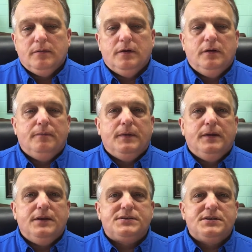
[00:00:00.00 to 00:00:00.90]

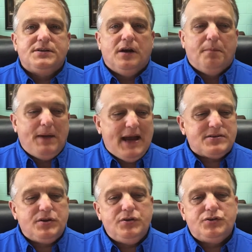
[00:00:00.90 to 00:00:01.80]
and this is a
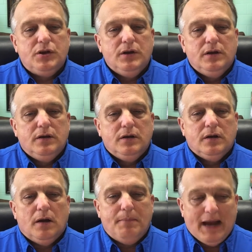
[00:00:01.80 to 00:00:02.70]
passage
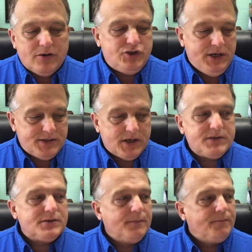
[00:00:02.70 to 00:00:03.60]
about
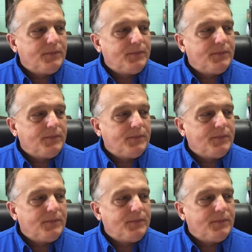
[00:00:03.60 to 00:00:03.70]
Jesus,